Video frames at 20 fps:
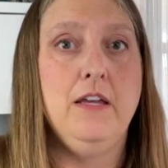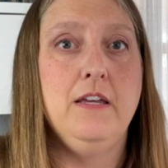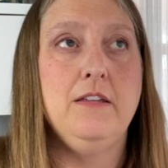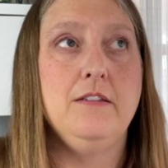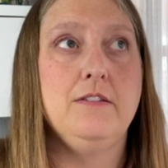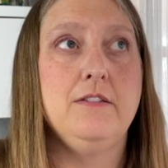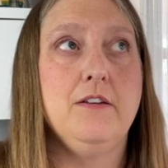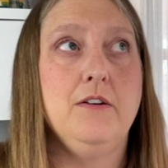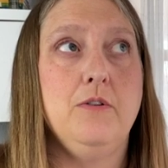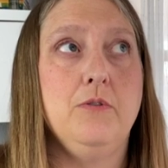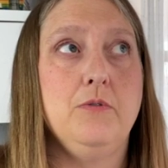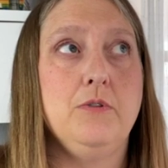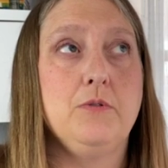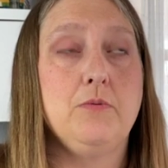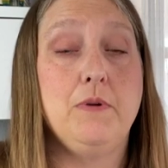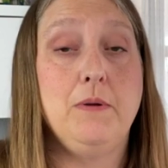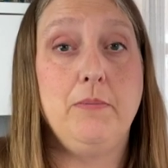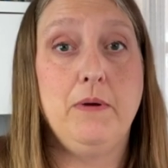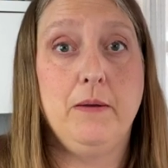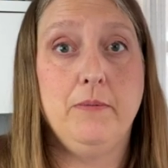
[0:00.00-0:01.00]
So it was
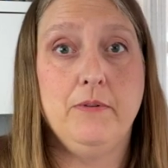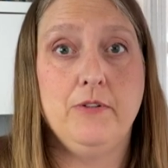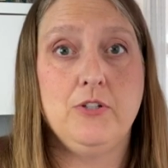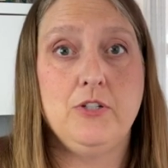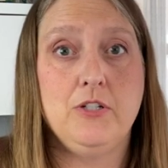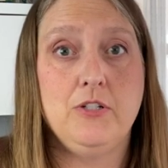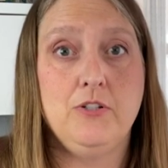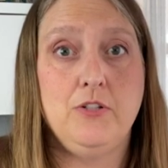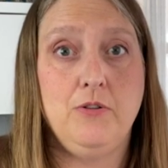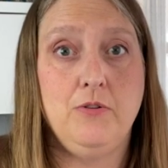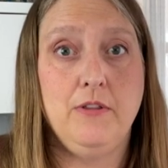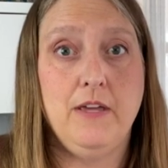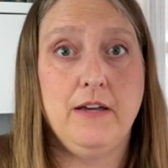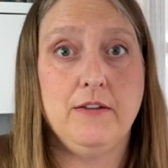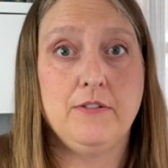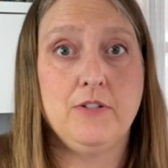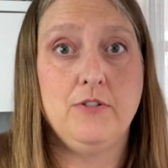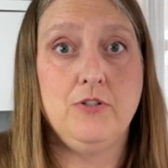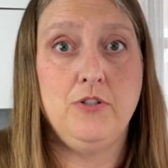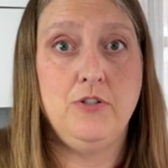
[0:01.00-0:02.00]
republished in
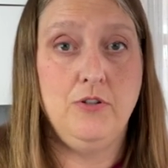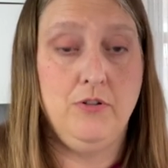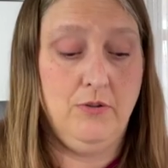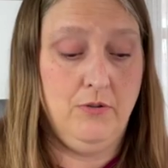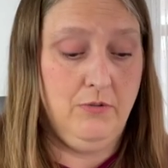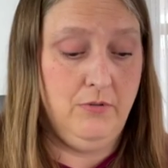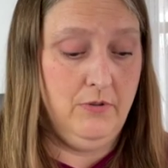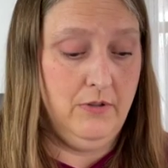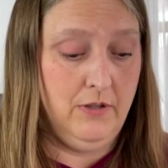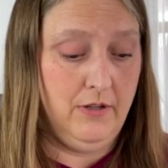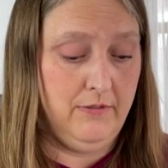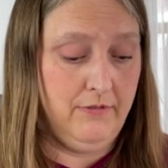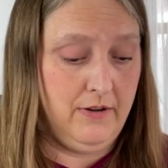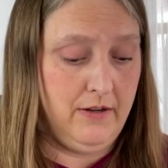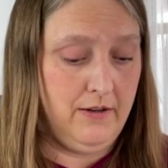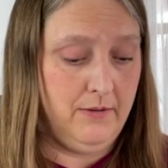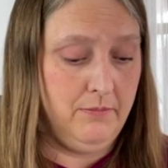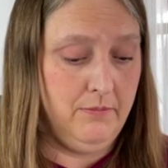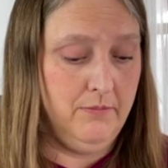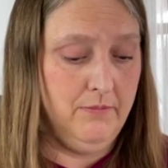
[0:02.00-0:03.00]
2002, if
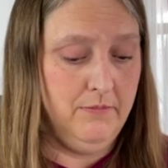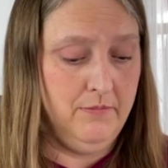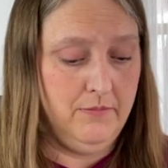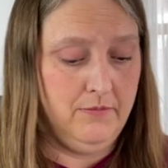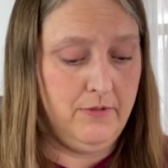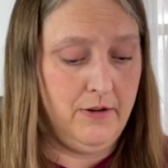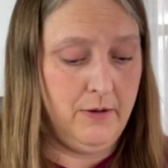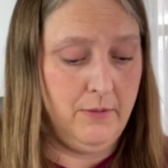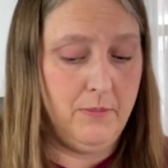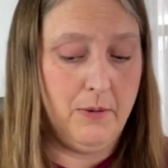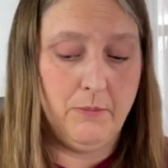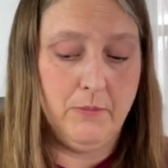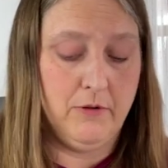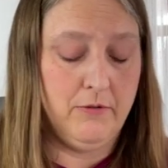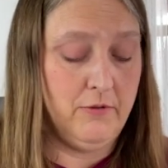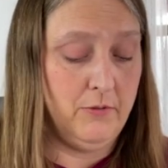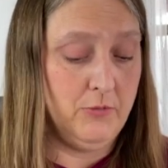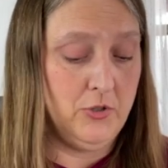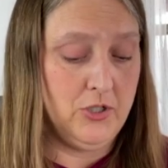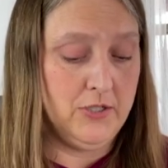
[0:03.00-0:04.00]
I remember
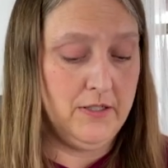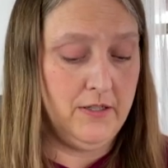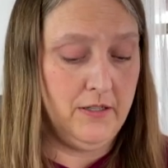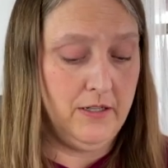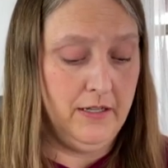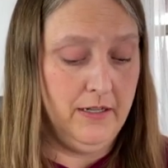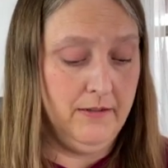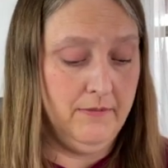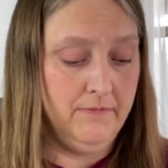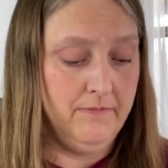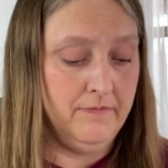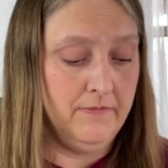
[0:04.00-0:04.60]
from just looking.